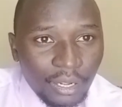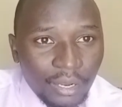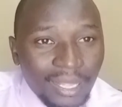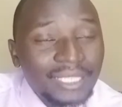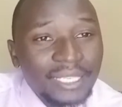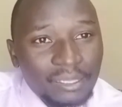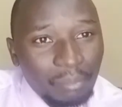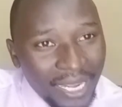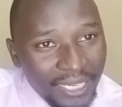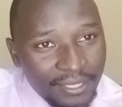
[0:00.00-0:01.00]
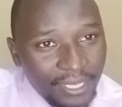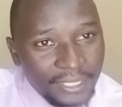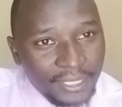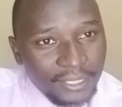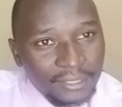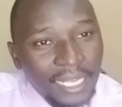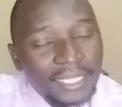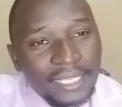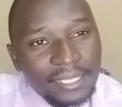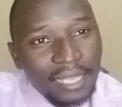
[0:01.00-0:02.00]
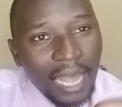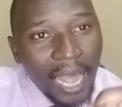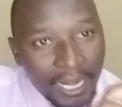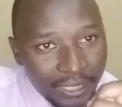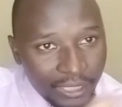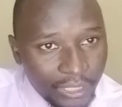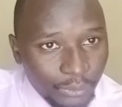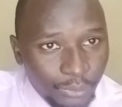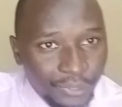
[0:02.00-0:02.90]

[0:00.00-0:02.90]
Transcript: that is mindset that is attitude